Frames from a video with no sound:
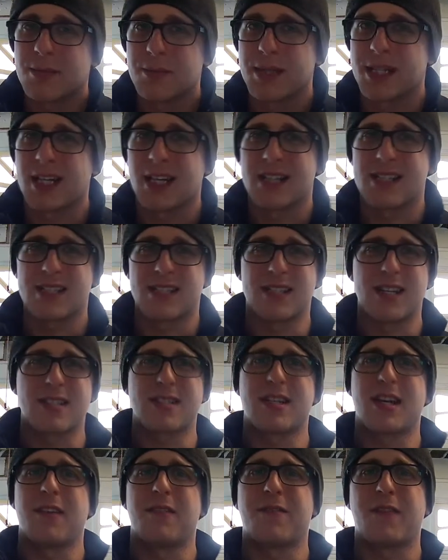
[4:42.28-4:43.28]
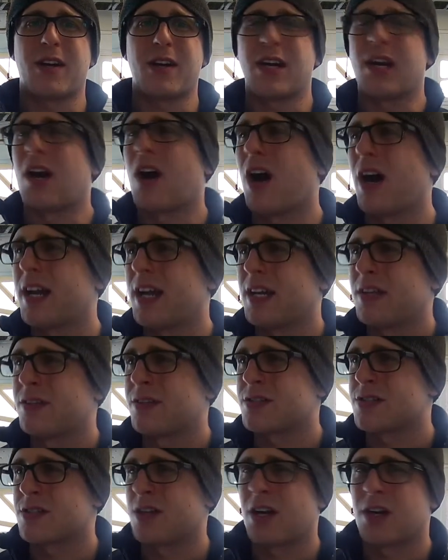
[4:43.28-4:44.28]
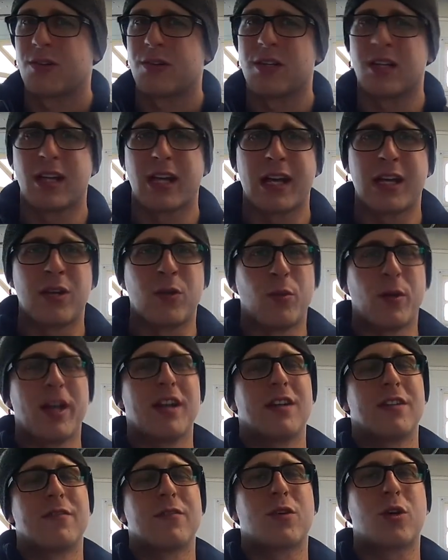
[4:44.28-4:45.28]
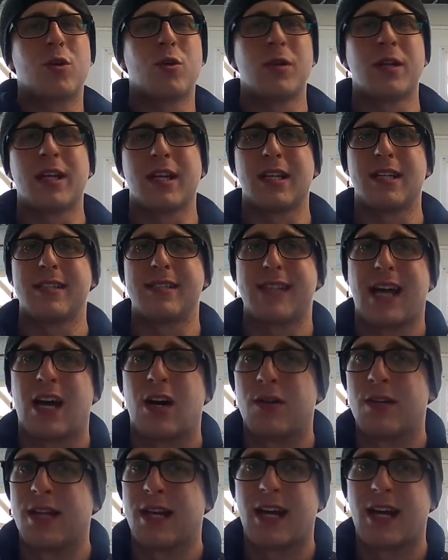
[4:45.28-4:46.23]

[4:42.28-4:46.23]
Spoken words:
because it does get very hot and there's not really any way of cooling it down.